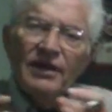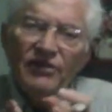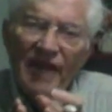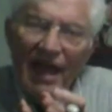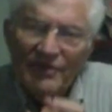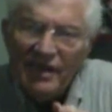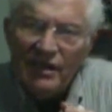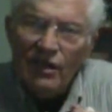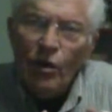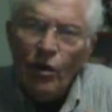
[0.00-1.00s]
have any
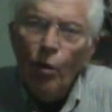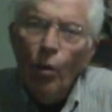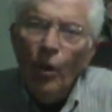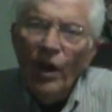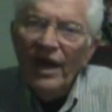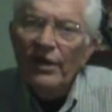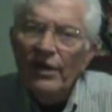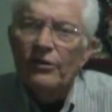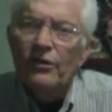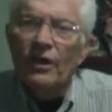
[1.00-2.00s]
width
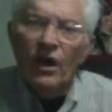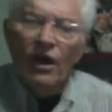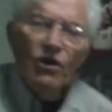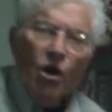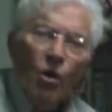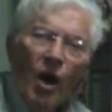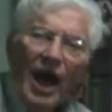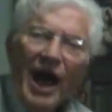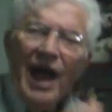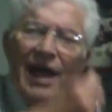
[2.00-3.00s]
or no
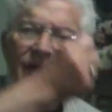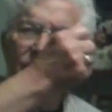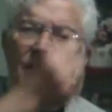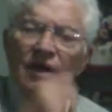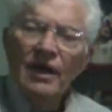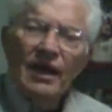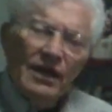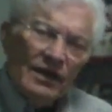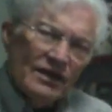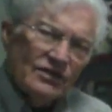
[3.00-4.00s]
height.
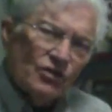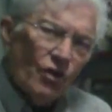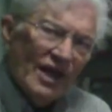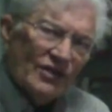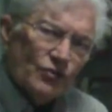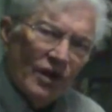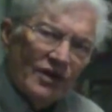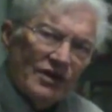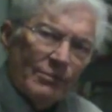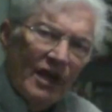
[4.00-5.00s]
It only has one
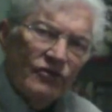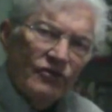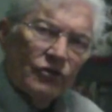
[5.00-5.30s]
dimension.